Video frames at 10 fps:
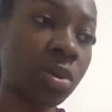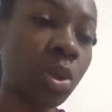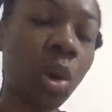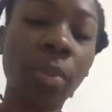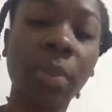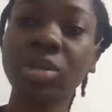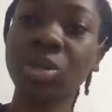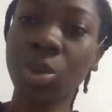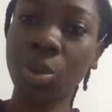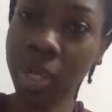talk about
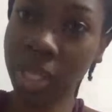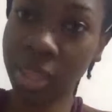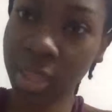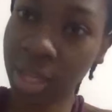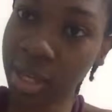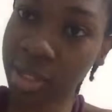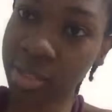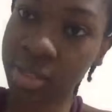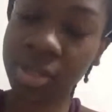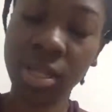so many
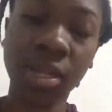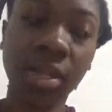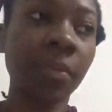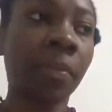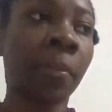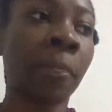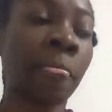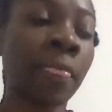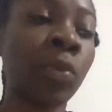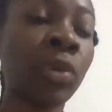things and
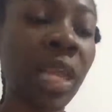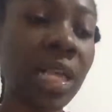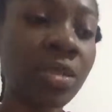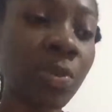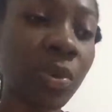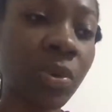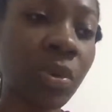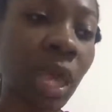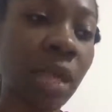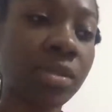relatable
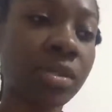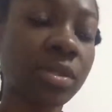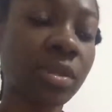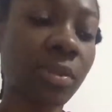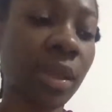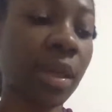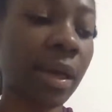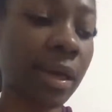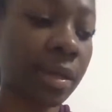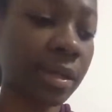things and stuff like
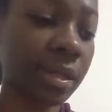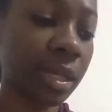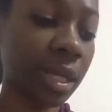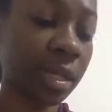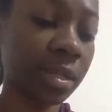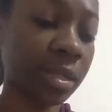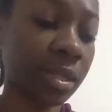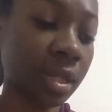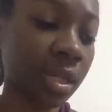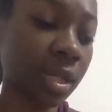that. Like,
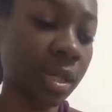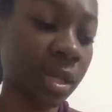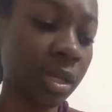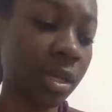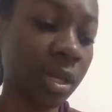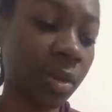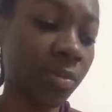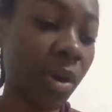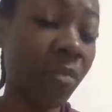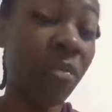
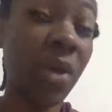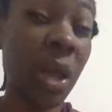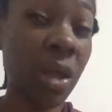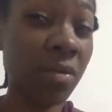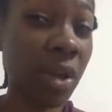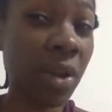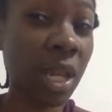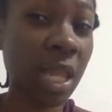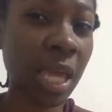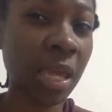I'm very,
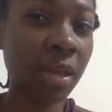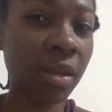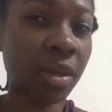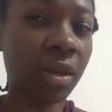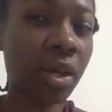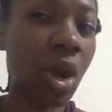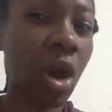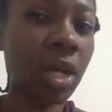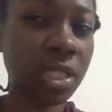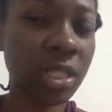very like
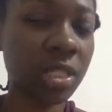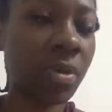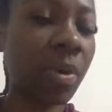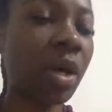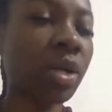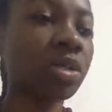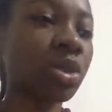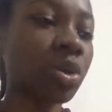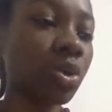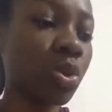cautious about
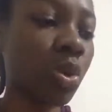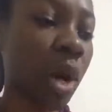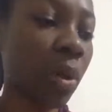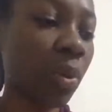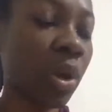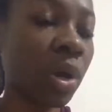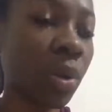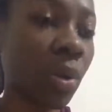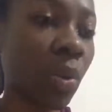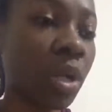who I would
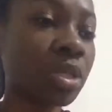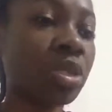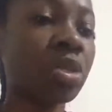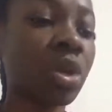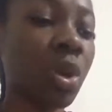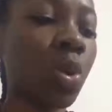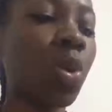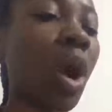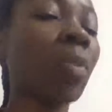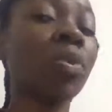
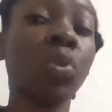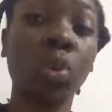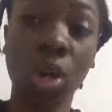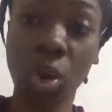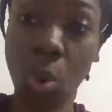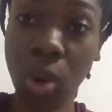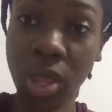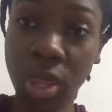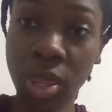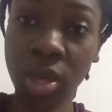work with,